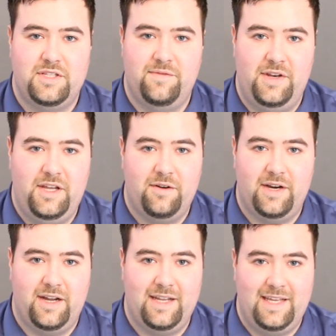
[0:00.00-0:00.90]
this video on
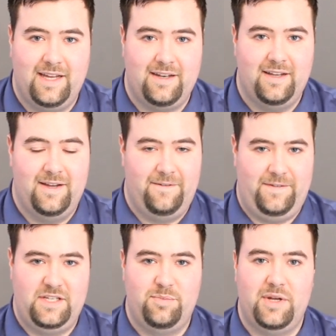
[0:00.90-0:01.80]
how to get
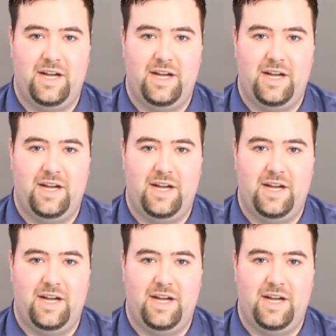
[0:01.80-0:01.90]
Facebook